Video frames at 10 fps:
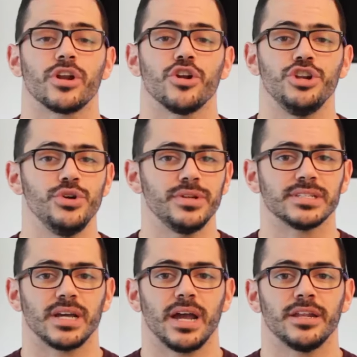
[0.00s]
in our new
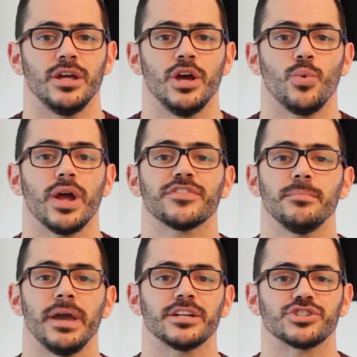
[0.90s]
design, we have
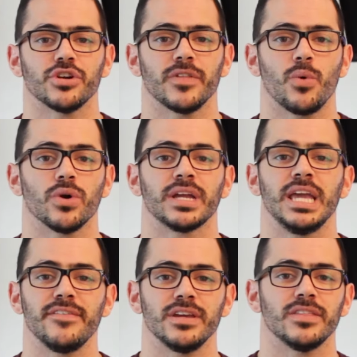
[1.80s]
to make sure that we're
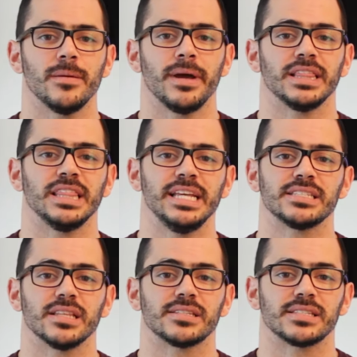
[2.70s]
giving them at
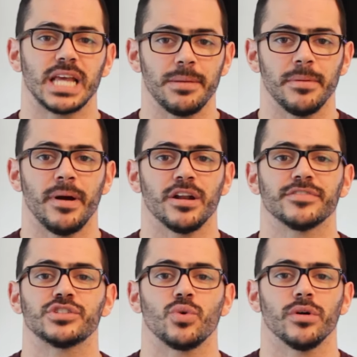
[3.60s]
least the same amount
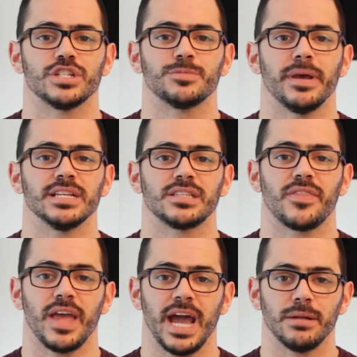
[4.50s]
of storage space
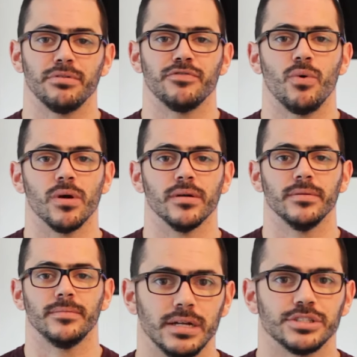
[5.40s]
that they had before.
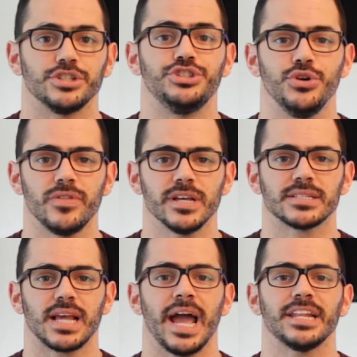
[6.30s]
To do
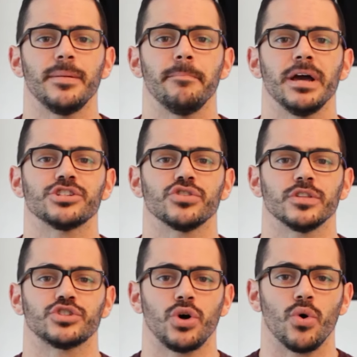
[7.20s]
this, I had to measure
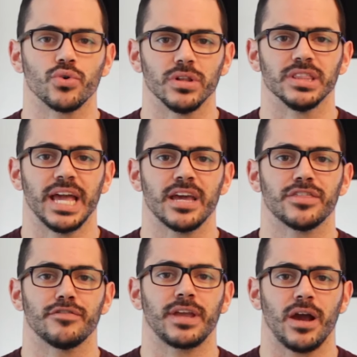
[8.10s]
the total
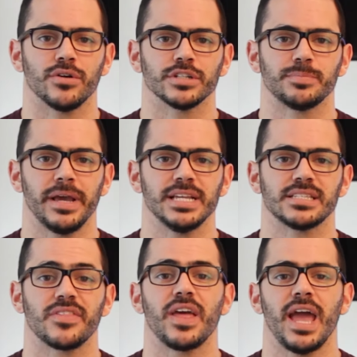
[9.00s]
length of counter
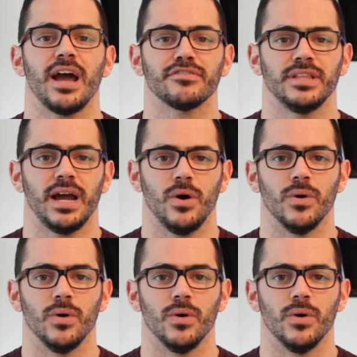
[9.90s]
space that they have now.